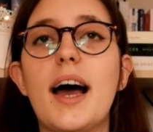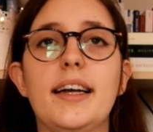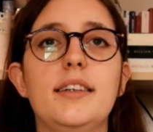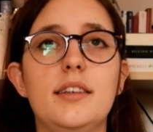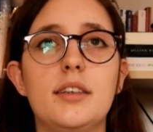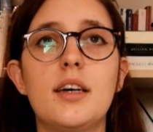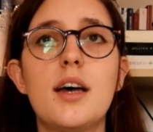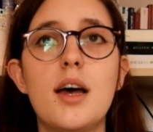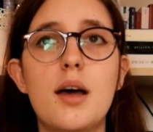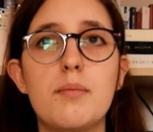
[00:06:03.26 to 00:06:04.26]
end,
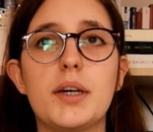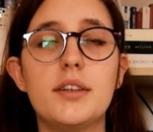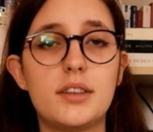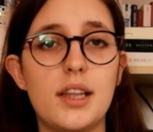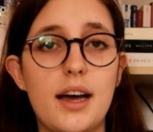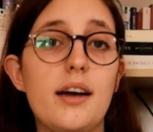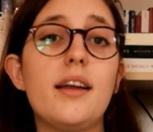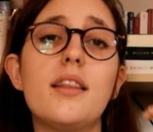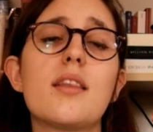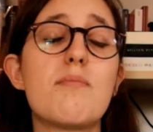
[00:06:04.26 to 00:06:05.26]
because they're
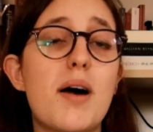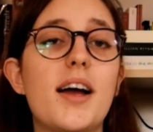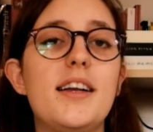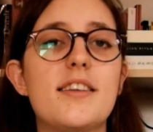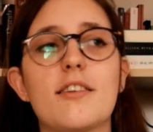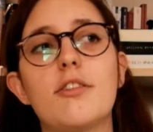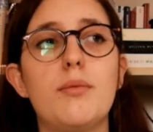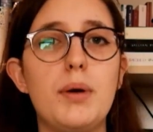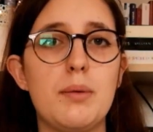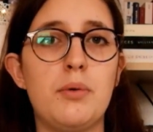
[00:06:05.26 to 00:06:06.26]
in the minds of the
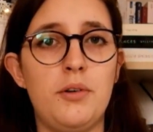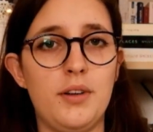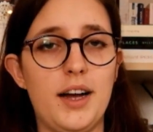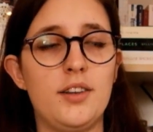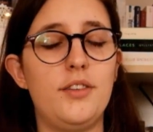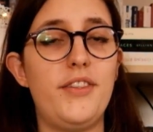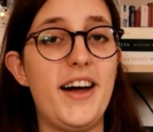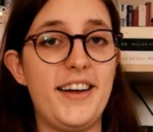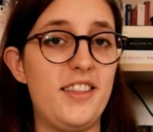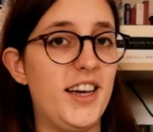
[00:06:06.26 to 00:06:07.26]
people and
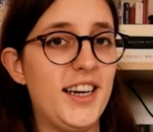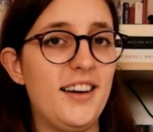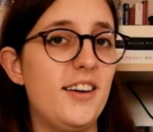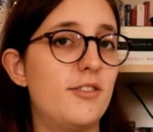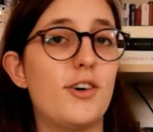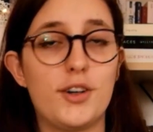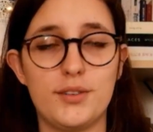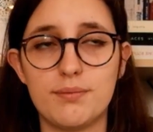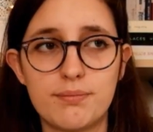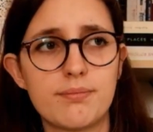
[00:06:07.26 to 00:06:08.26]
there they live
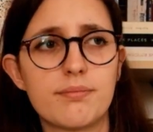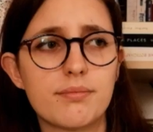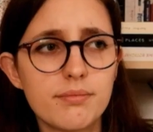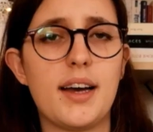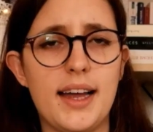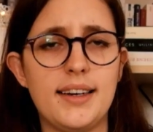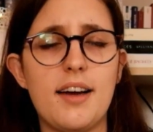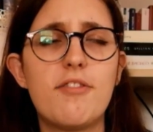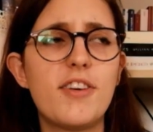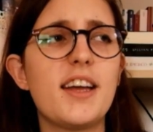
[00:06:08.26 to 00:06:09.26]
on. And I
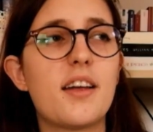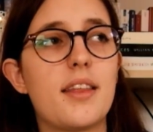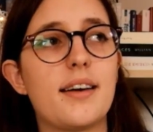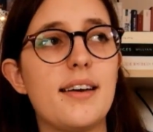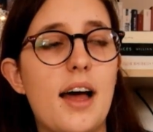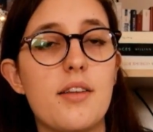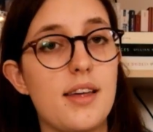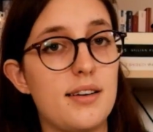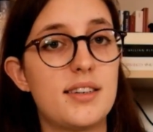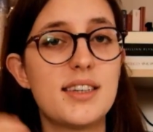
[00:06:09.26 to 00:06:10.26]
fear that now
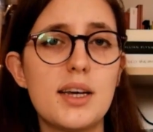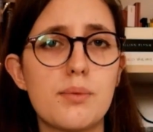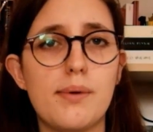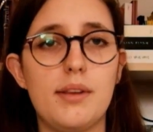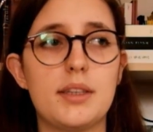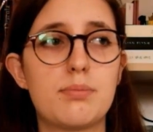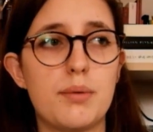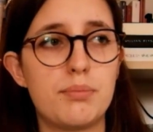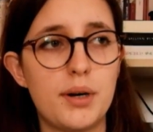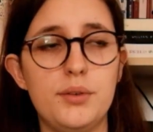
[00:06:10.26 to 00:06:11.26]
that a sequel is
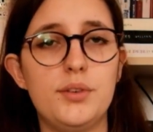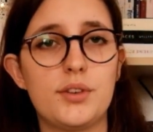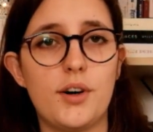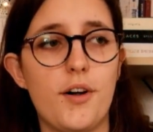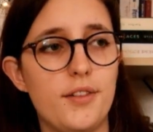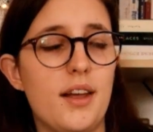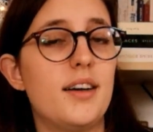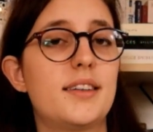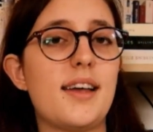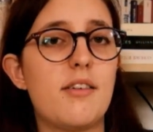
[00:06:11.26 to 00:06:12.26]
proposed on
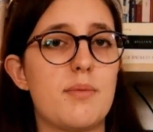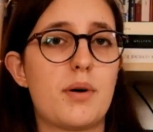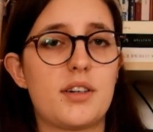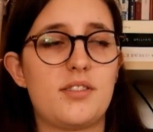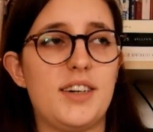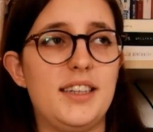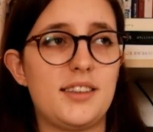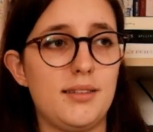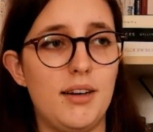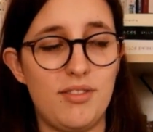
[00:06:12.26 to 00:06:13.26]
us Harry Potter fans
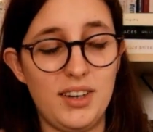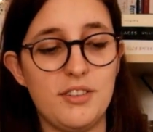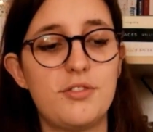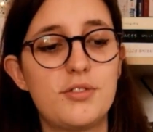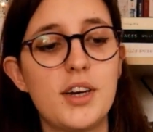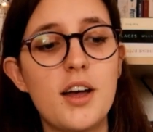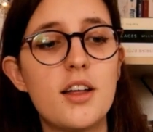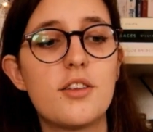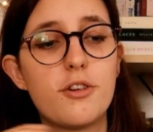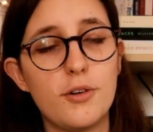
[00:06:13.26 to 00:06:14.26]
who have lived
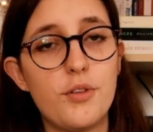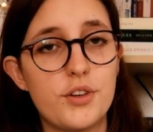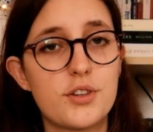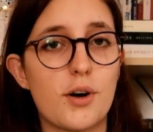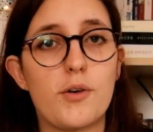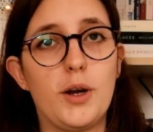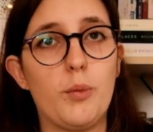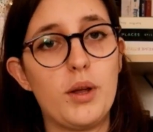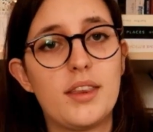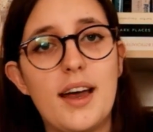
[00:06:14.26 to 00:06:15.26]
through the story
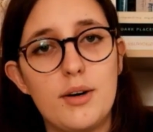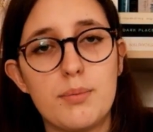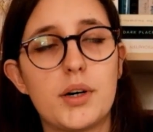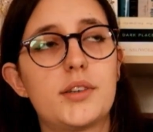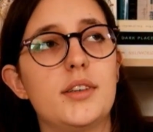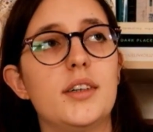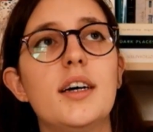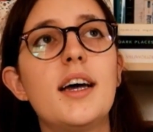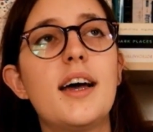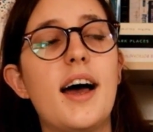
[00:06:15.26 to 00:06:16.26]
with Harry Potter
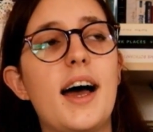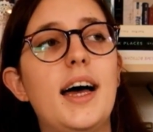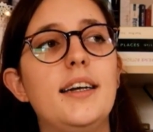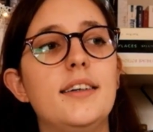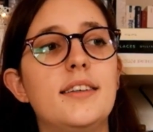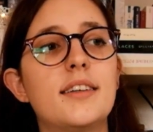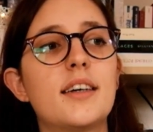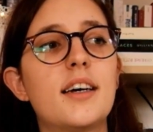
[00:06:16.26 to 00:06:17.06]
and